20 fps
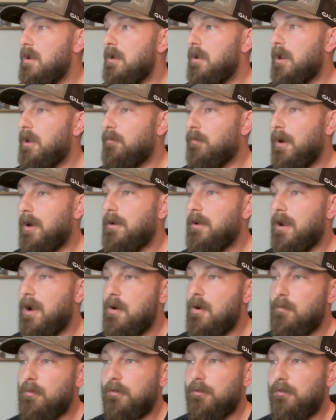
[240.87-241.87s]
And right
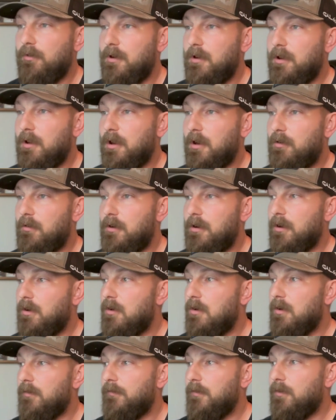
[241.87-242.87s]
now we're sitting at
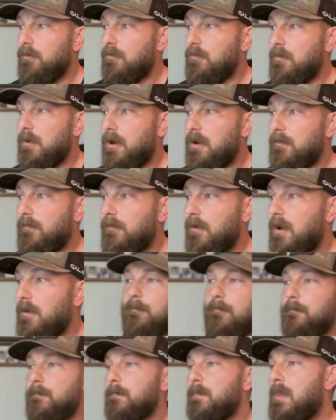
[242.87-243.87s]
Krennikoff at
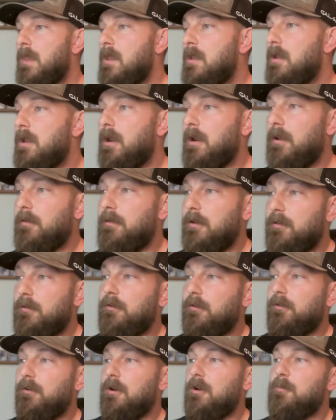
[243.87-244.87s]
295. And I think
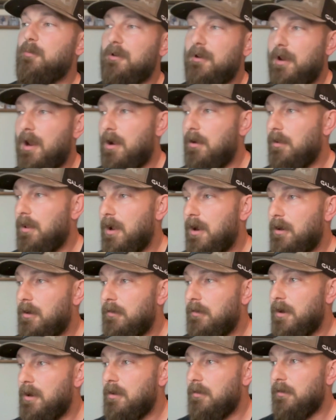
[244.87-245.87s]
there's going to be an
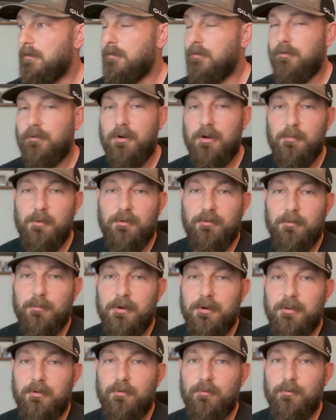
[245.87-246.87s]
outlier, right? Like there's going to be
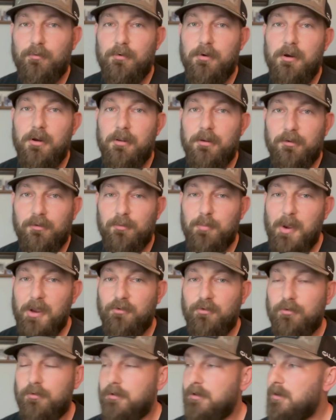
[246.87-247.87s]
somebody that's really
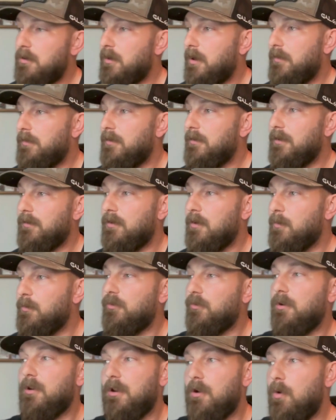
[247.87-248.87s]
special here. And I think that number
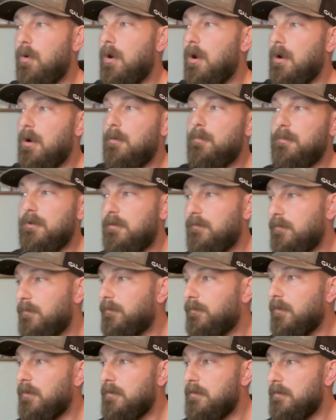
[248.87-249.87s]
is going to go up even
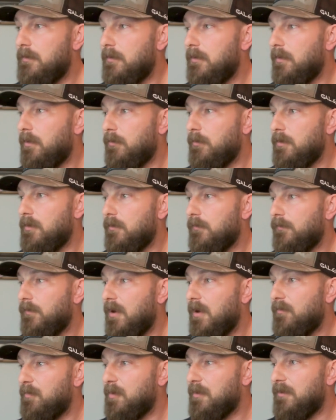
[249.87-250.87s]
further than the
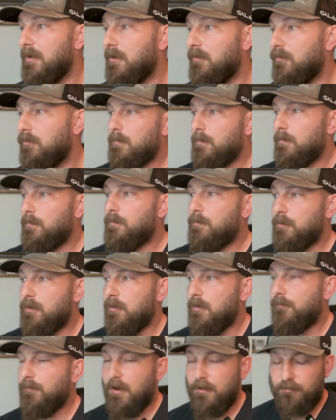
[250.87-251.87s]
305 potential.
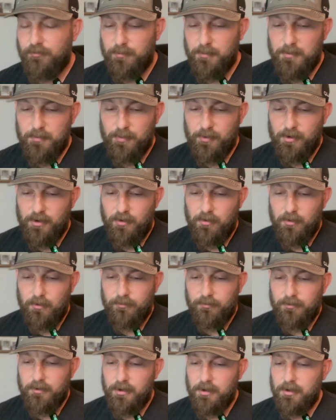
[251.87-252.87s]
305 should be pretty
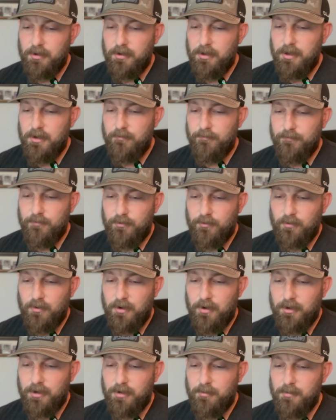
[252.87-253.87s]
close there. If you're
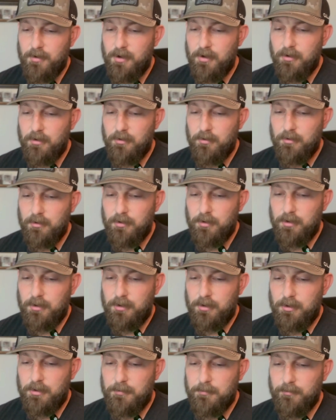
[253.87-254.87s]
talking about
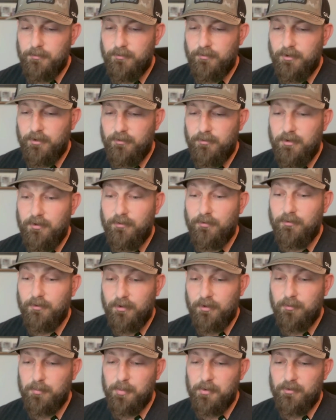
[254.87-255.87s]

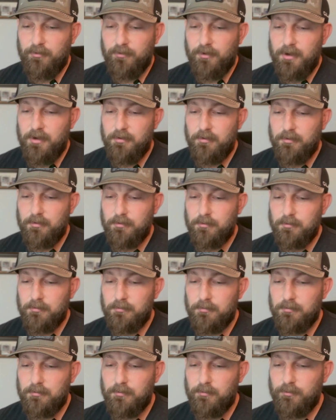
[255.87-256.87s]
66%,
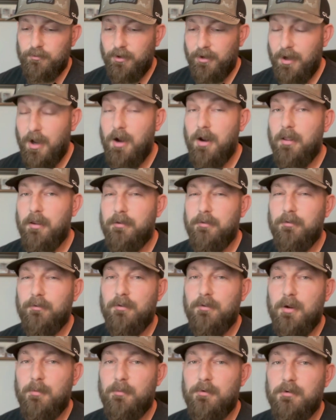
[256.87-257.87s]
which I kind of like
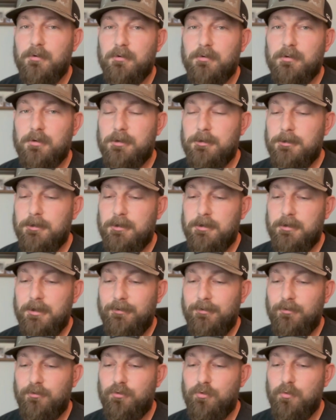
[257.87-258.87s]
this number,
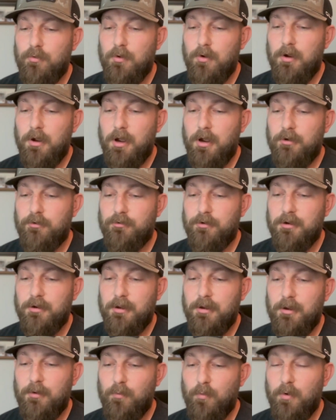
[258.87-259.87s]
it's
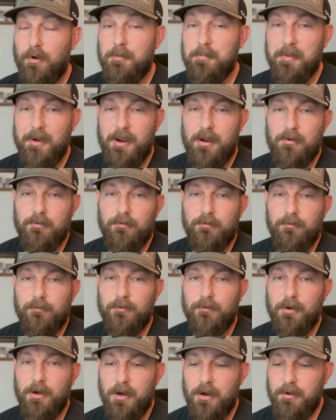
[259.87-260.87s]
201 pounds
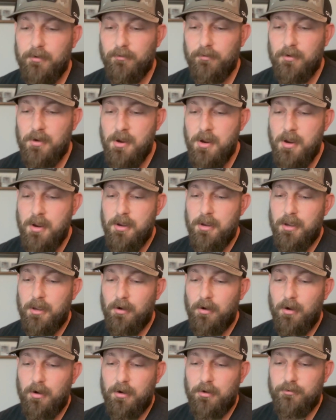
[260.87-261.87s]
for guys
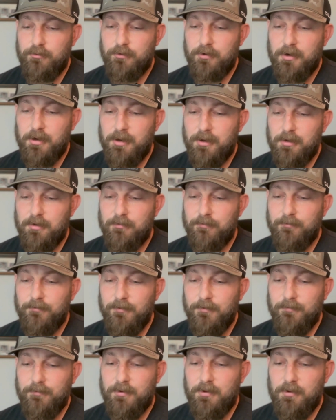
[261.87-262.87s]
and
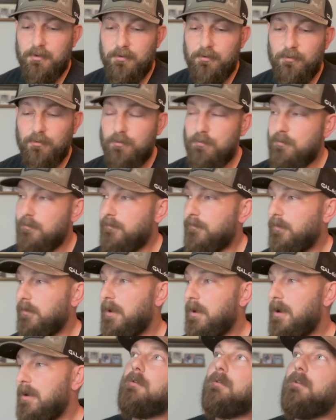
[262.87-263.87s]
152 for
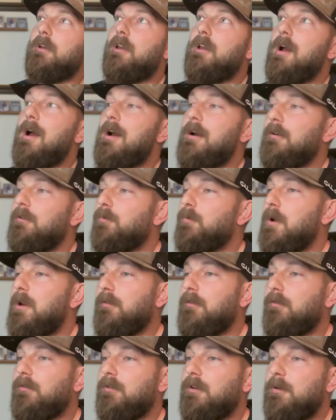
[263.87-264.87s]
ladies. The guy's
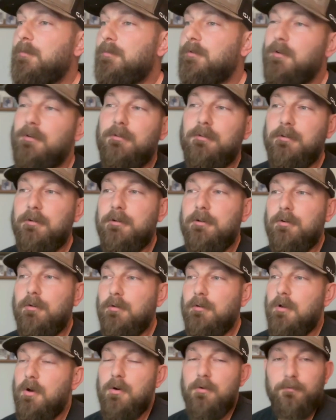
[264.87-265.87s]
weight seems a
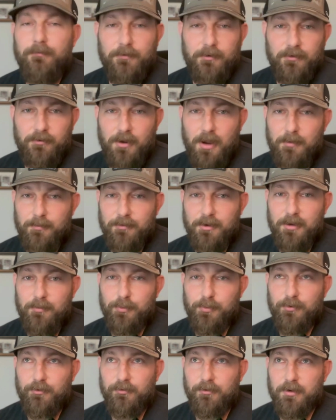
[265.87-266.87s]
little low for top
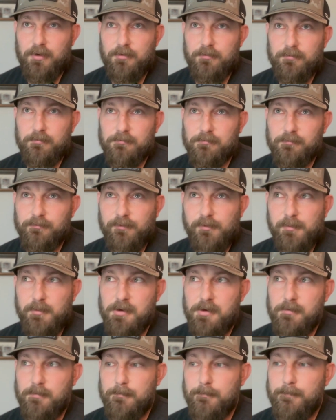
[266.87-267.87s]
10% for
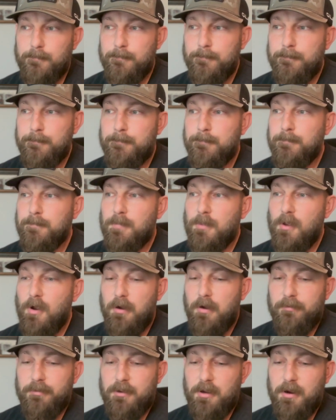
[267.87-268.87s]
me.
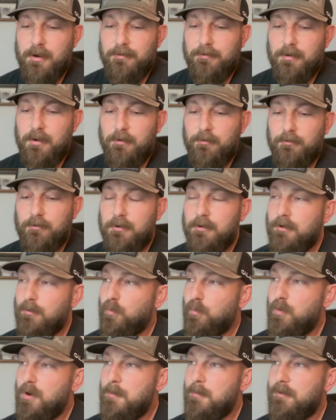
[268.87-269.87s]
On the eye test, and the
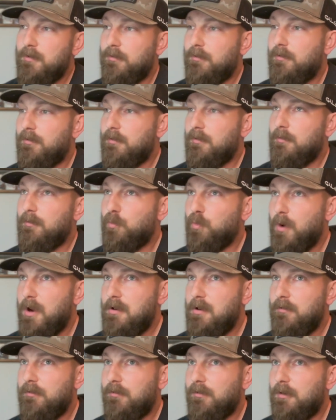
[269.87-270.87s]
women's
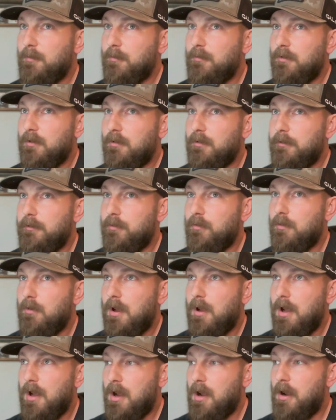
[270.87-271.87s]
weight seems a little
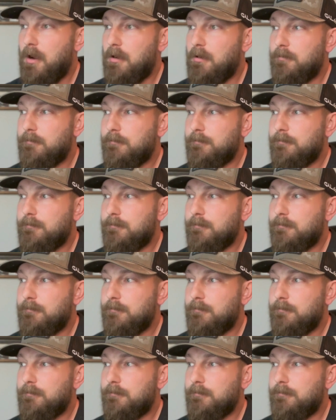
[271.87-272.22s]
high.